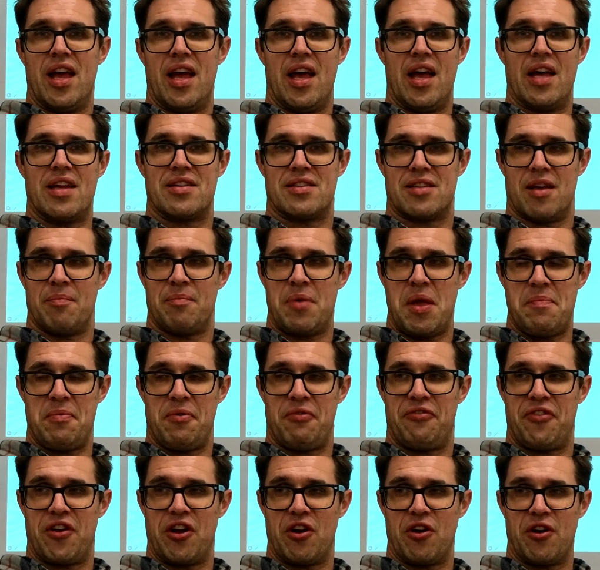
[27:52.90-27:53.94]
And some people
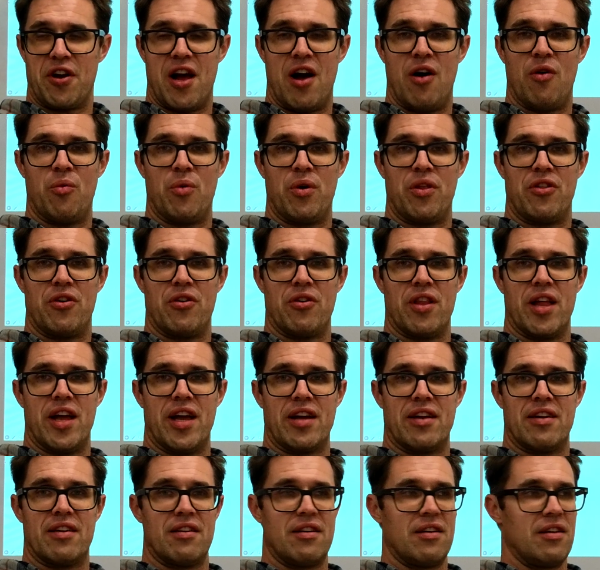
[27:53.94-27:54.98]
figure it out when they're
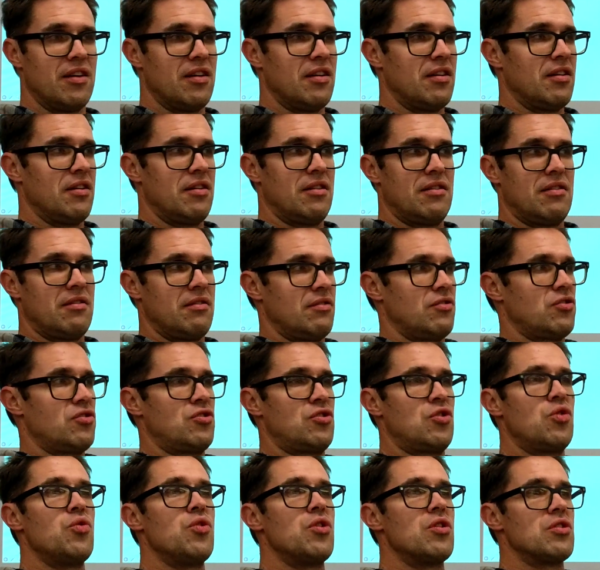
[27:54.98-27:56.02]
like
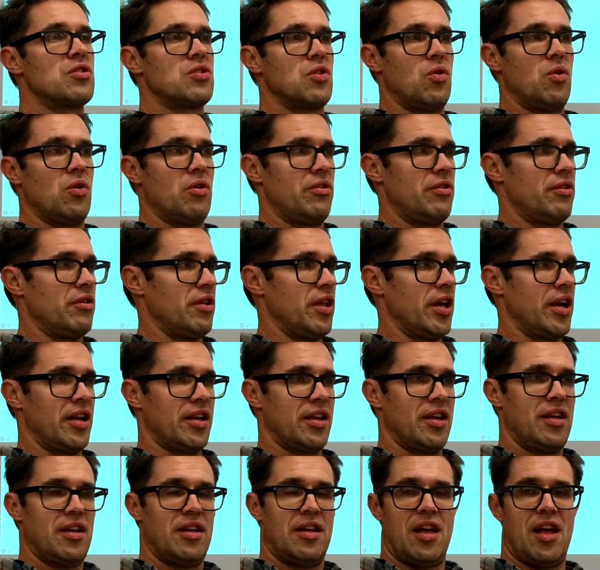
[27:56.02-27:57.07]
two years old. They're like,
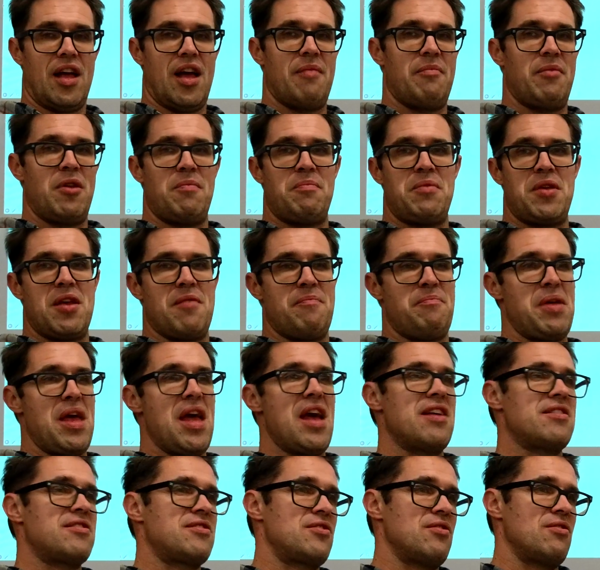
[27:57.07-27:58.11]
"I'm going to be a
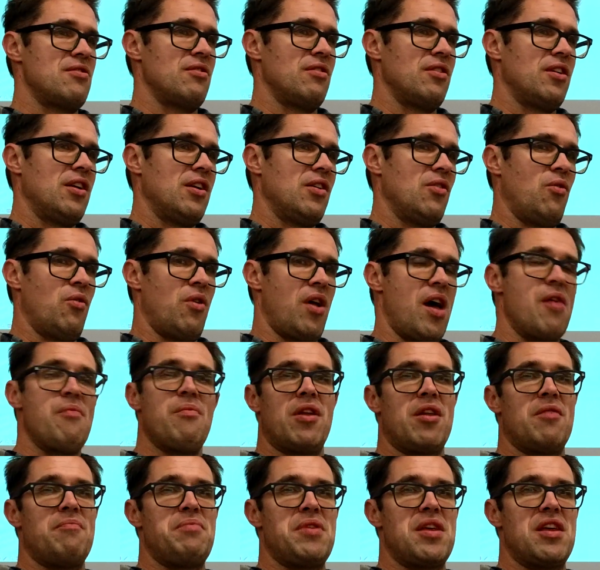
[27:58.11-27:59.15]
pastor." or oh, I want
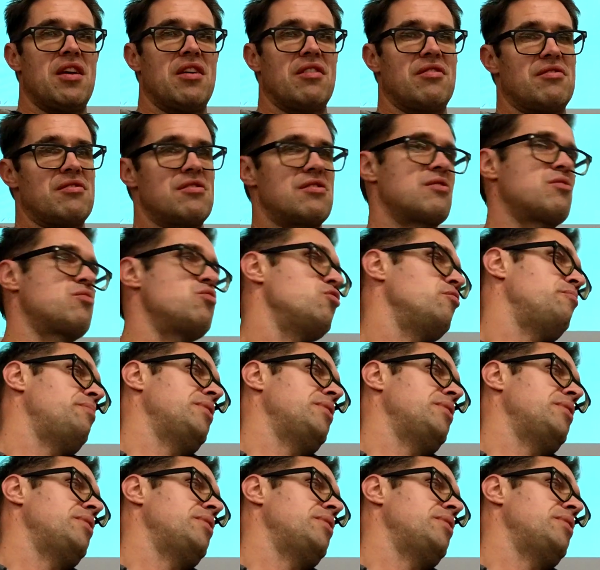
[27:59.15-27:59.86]
to be a school